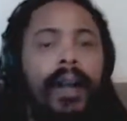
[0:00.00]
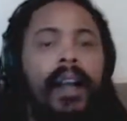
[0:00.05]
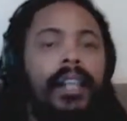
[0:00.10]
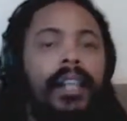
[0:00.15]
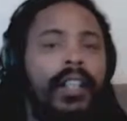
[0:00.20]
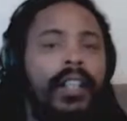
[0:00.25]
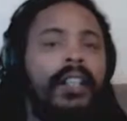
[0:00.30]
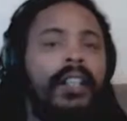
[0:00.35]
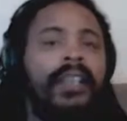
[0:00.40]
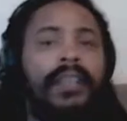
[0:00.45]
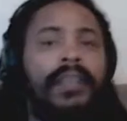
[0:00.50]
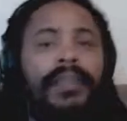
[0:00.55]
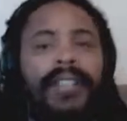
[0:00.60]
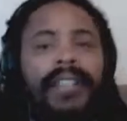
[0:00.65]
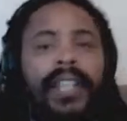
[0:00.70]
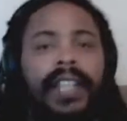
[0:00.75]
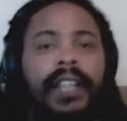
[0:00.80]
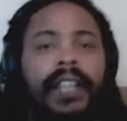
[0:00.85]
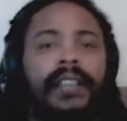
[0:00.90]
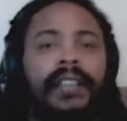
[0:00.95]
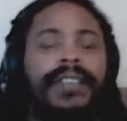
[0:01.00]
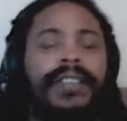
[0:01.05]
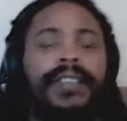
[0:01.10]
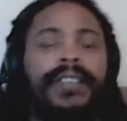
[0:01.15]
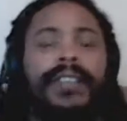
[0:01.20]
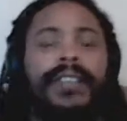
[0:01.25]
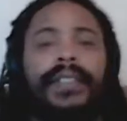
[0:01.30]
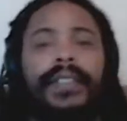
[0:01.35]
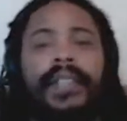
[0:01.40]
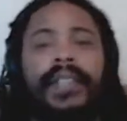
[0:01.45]
part of
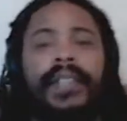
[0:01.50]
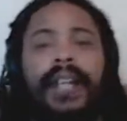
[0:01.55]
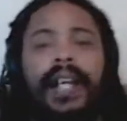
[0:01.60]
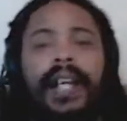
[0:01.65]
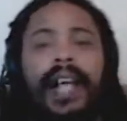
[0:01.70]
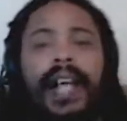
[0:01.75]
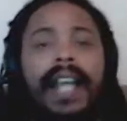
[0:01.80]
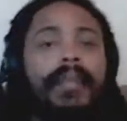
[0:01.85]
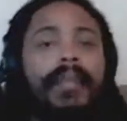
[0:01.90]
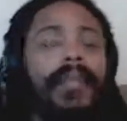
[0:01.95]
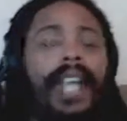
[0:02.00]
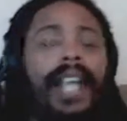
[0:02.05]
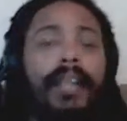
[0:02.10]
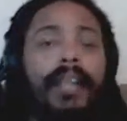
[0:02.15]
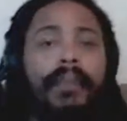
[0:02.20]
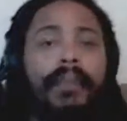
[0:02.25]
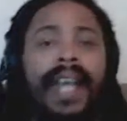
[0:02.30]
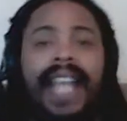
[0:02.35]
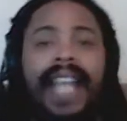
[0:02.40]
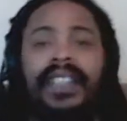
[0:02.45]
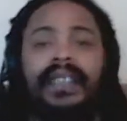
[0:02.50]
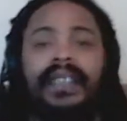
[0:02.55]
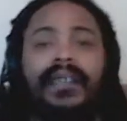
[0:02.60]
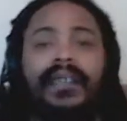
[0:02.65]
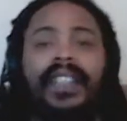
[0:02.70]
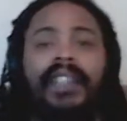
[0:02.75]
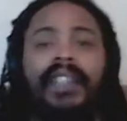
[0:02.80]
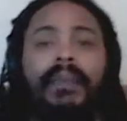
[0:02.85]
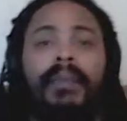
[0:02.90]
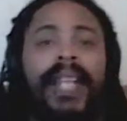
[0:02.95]
themselves. I am not a
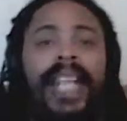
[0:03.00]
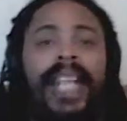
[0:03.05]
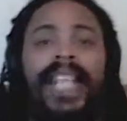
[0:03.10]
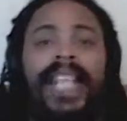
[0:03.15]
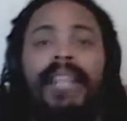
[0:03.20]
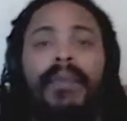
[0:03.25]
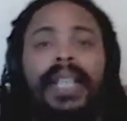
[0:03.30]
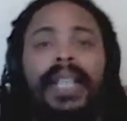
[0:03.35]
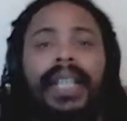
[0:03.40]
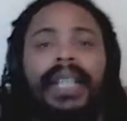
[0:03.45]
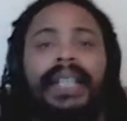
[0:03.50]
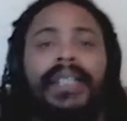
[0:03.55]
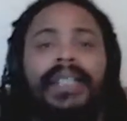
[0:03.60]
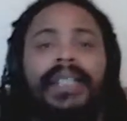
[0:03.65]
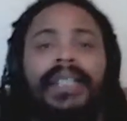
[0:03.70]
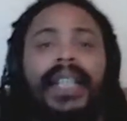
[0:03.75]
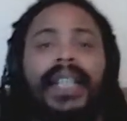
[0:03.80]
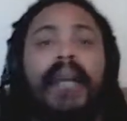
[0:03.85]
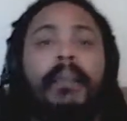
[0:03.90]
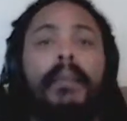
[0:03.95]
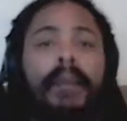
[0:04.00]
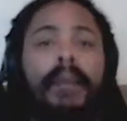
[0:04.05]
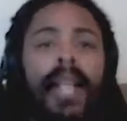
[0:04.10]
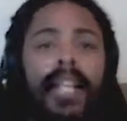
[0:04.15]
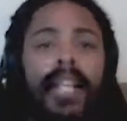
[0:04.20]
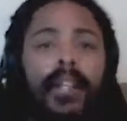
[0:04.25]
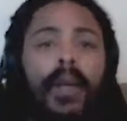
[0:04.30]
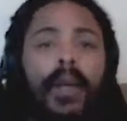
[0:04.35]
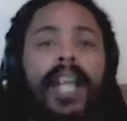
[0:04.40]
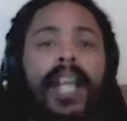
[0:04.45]
pacifist by any means, but
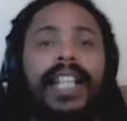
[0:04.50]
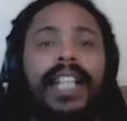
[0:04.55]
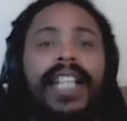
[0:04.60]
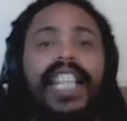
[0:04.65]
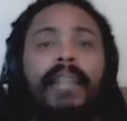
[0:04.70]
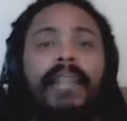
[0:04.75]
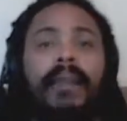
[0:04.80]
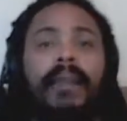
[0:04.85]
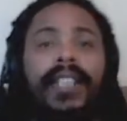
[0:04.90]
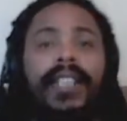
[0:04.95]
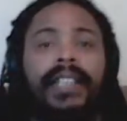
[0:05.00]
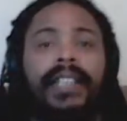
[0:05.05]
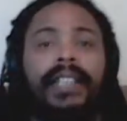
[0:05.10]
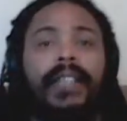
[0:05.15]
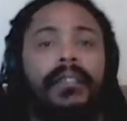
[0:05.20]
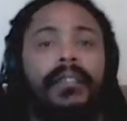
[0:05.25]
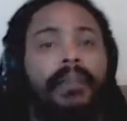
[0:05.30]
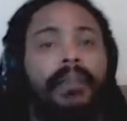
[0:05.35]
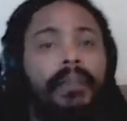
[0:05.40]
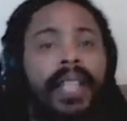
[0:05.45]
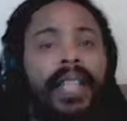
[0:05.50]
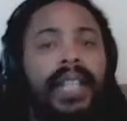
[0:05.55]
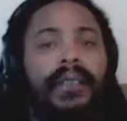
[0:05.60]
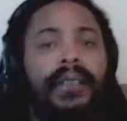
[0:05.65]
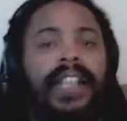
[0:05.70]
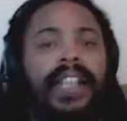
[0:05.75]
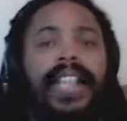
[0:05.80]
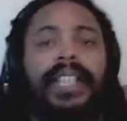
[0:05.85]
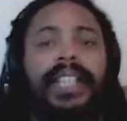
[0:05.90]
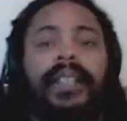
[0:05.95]
I know how to keep myself from
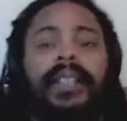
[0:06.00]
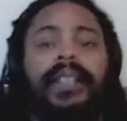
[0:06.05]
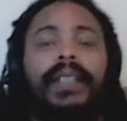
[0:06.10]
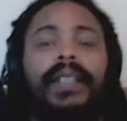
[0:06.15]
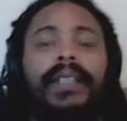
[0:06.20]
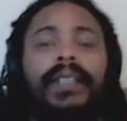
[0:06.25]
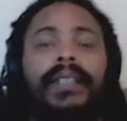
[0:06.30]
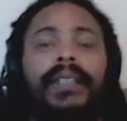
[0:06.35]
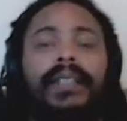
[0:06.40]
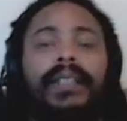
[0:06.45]
being violent.